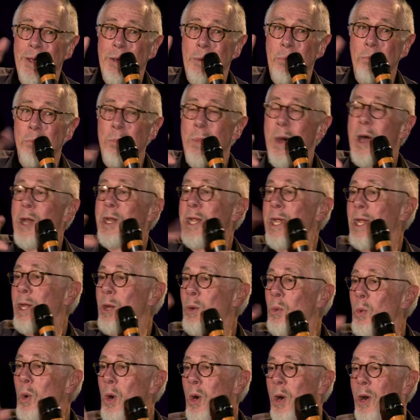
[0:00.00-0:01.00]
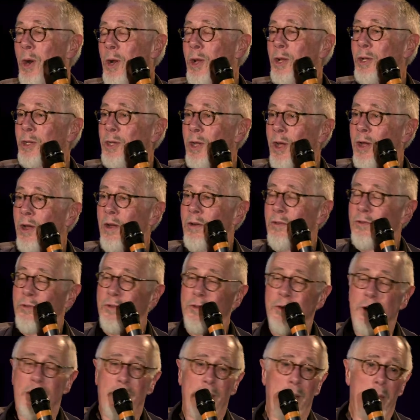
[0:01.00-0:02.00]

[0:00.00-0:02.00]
muddy world of,